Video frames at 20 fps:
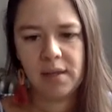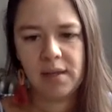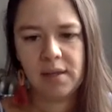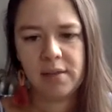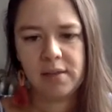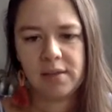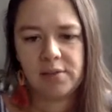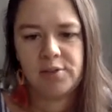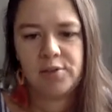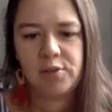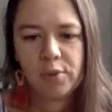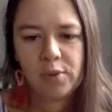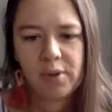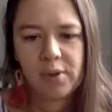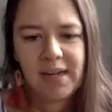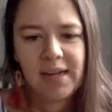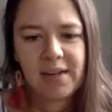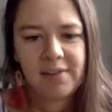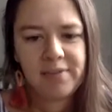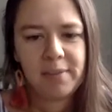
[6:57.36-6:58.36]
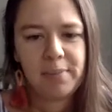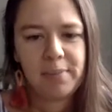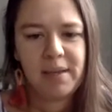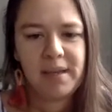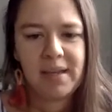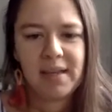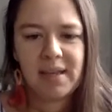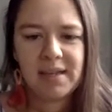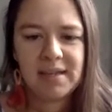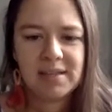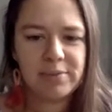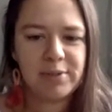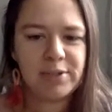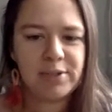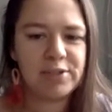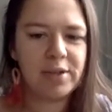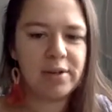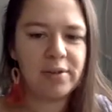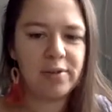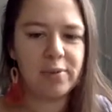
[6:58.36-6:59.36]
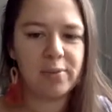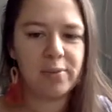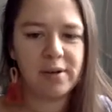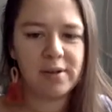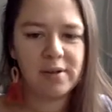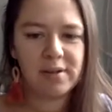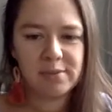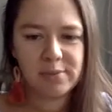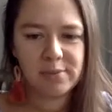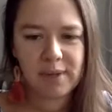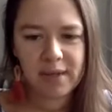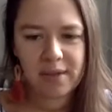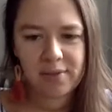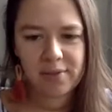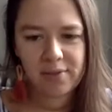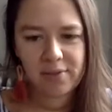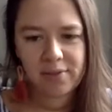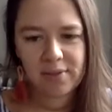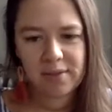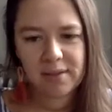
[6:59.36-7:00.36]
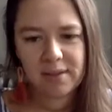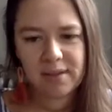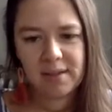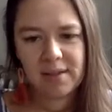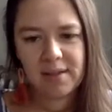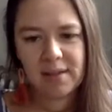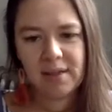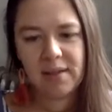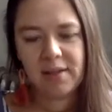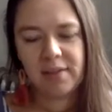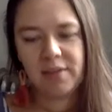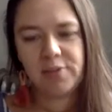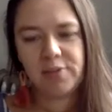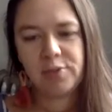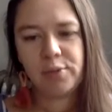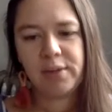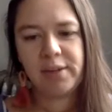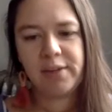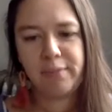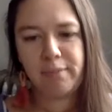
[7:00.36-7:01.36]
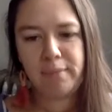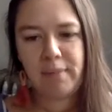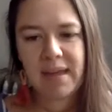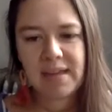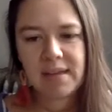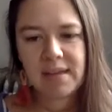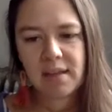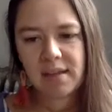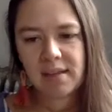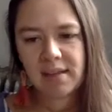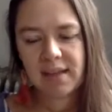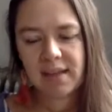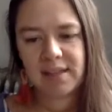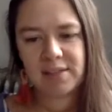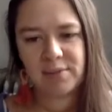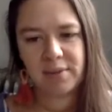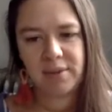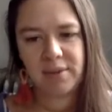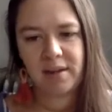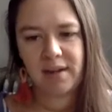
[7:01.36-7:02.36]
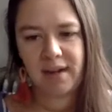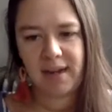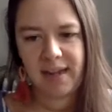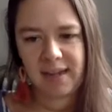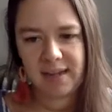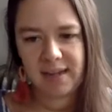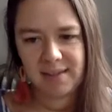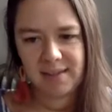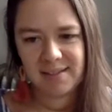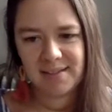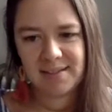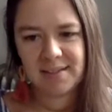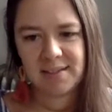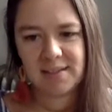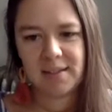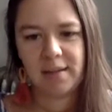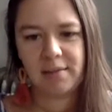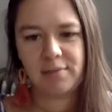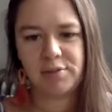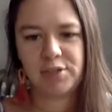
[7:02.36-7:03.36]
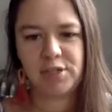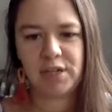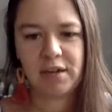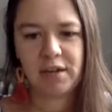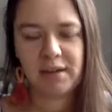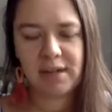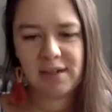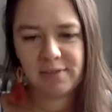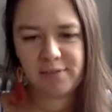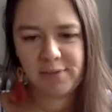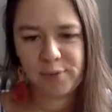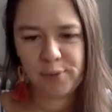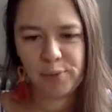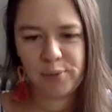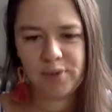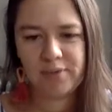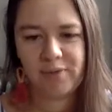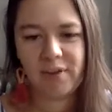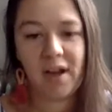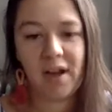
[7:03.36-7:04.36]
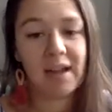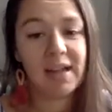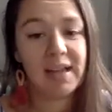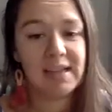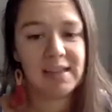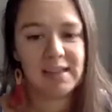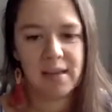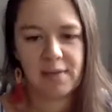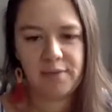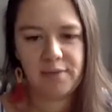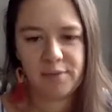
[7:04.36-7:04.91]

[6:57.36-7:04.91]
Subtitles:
the joy of the beings we share the world with, the joy of making things with our hands, of sharing food, of hugging loved